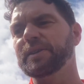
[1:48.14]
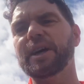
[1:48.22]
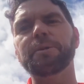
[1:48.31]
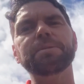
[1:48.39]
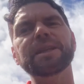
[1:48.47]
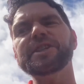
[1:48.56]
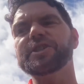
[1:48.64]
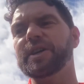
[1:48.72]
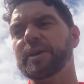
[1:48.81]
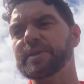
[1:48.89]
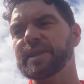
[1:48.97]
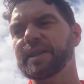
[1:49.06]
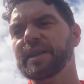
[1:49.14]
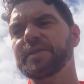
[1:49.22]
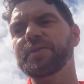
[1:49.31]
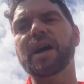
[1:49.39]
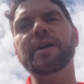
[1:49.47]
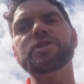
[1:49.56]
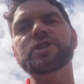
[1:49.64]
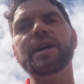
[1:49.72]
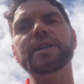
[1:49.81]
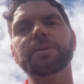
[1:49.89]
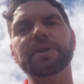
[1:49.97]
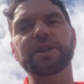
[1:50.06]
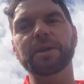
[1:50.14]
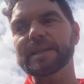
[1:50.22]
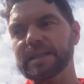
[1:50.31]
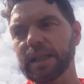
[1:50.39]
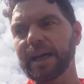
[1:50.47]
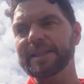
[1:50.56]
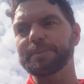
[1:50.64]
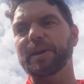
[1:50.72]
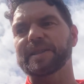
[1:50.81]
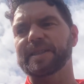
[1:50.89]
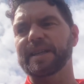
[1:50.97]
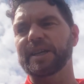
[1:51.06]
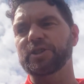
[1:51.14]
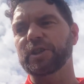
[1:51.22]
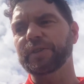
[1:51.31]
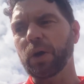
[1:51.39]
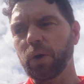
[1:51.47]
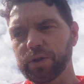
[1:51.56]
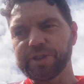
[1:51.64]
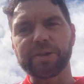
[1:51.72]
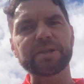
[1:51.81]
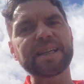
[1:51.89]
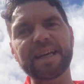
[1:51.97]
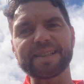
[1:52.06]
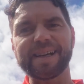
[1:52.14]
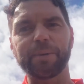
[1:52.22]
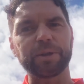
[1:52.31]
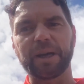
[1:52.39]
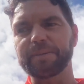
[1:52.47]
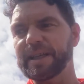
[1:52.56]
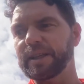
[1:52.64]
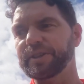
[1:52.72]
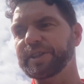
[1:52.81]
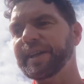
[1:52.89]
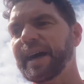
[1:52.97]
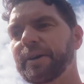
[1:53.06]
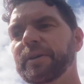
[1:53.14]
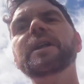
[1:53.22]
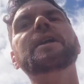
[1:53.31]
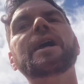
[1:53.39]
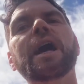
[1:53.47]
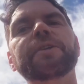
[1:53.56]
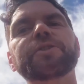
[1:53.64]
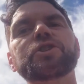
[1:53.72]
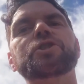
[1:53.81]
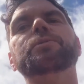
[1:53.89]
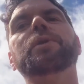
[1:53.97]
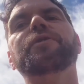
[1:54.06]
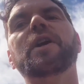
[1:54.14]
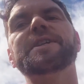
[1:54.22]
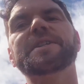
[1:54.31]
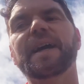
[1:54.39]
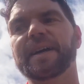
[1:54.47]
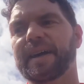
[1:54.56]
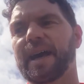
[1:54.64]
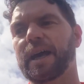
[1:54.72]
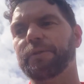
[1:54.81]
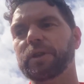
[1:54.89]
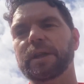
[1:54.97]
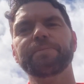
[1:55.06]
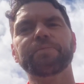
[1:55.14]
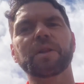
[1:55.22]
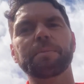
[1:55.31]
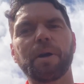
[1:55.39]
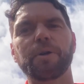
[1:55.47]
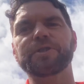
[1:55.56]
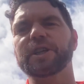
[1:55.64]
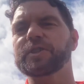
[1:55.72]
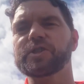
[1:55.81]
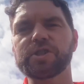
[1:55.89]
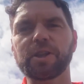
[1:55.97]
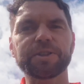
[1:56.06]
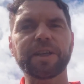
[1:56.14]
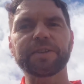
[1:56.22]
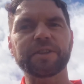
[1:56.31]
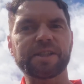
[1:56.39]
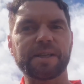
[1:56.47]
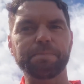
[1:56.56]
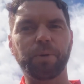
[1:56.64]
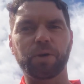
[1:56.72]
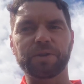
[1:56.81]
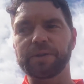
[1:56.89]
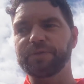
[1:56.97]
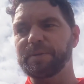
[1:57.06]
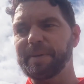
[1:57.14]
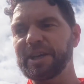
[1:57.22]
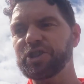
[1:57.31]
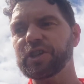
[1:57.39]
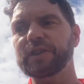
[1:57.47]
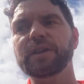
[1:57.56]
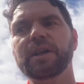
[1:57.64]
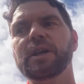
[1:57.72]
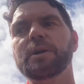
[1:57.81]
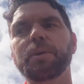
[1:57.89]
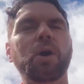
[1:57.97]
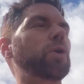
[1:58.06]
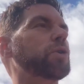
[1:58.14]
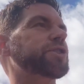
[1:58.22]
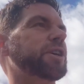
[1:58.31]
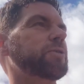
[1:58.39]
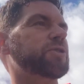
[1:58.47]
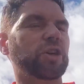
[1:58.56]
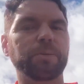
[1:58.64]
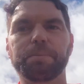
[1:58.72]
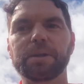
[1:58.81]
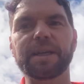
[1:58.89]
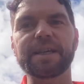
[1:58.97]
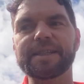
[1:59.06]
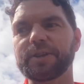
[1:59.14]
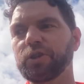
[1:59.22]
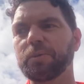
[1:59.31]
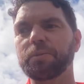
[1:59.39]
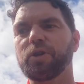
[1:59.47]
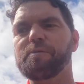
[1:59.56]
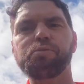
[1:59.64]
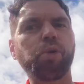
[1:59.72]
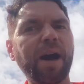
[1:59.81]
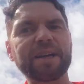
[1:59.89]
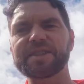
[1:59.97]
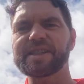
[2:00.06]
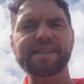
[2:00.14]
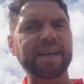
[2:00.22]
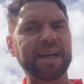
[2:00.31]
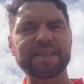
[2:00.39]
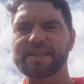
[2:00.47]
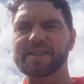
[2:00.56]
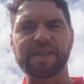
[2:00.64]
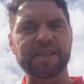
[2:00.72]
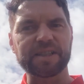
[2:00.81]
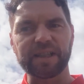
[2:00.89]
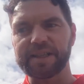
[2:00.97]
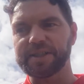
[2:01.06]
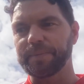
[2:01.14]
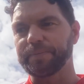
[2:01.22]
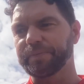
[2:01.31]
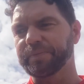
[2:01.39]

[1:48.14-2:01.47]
Now, please note that I've shared with you a slides presentation that also sets out what I'm telling you now, and you should refer to that carefully, both to consolidate this important information, but also to complete a number of practice tasks this lesson.